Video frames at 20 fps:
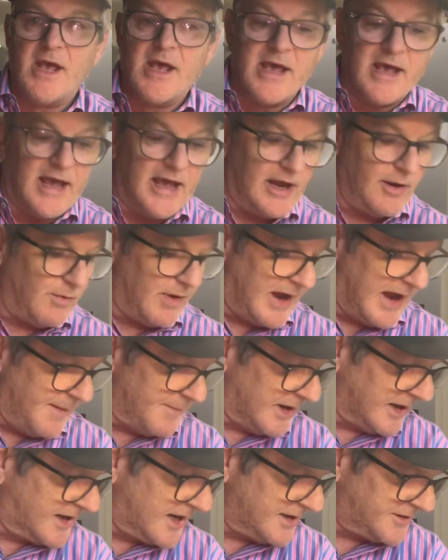Anyway, I'm
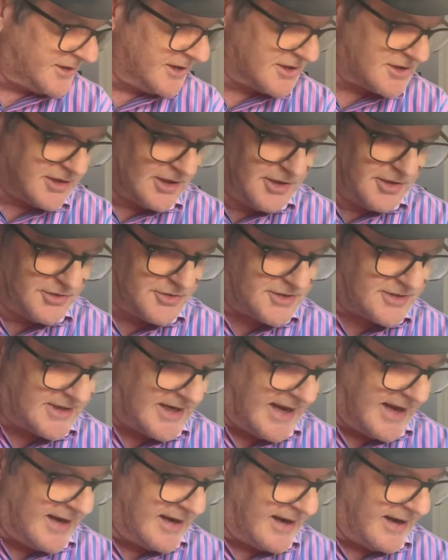going to cut this loose,
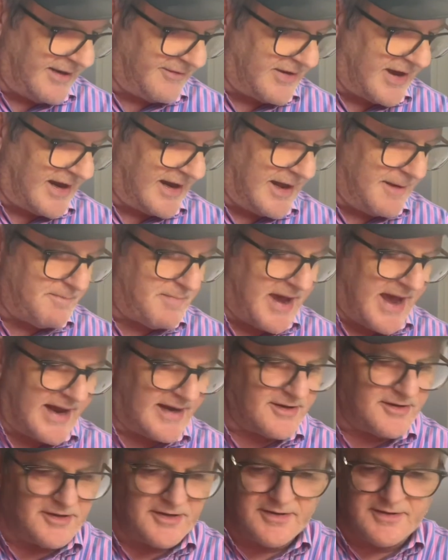and I've got to get
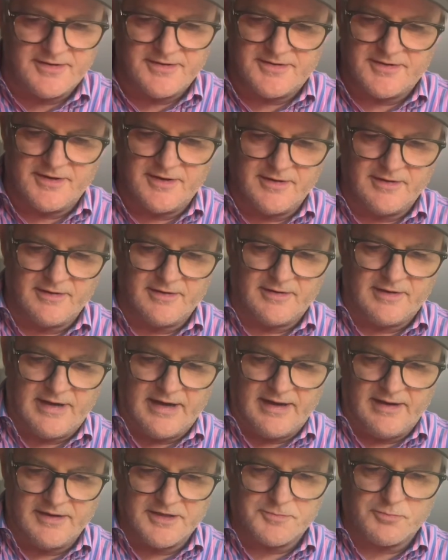back to
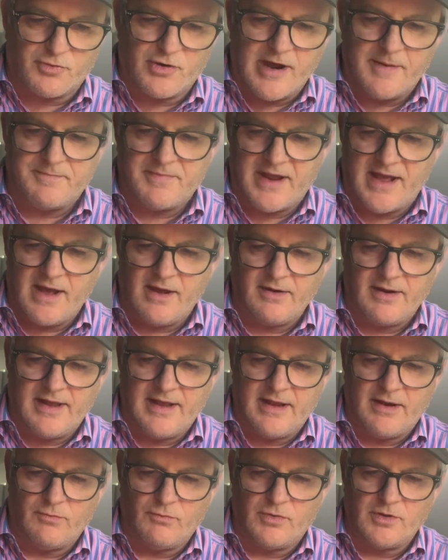getting this prepped out,
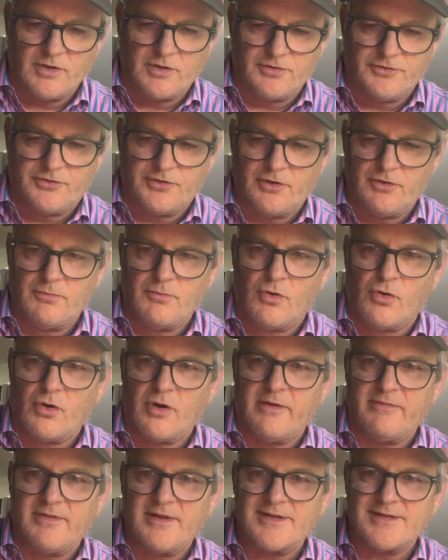and we'll do
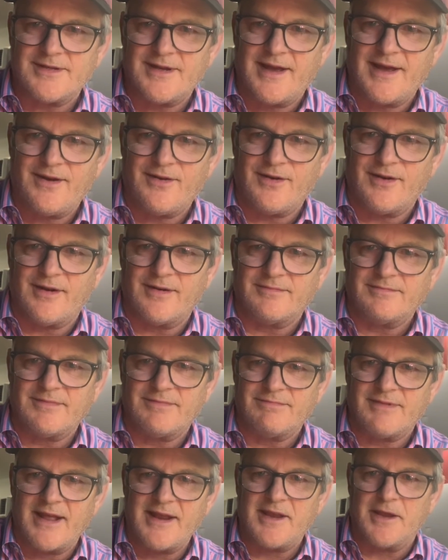more of this later. And
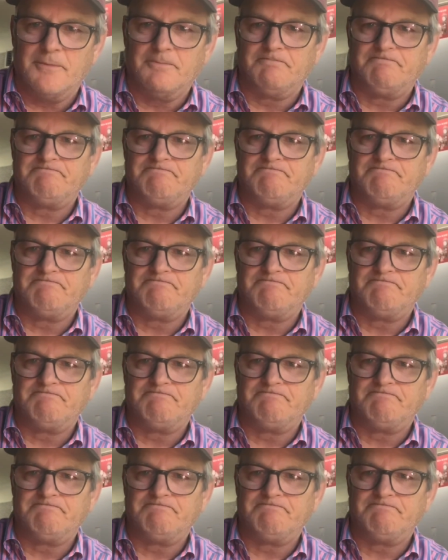thank you.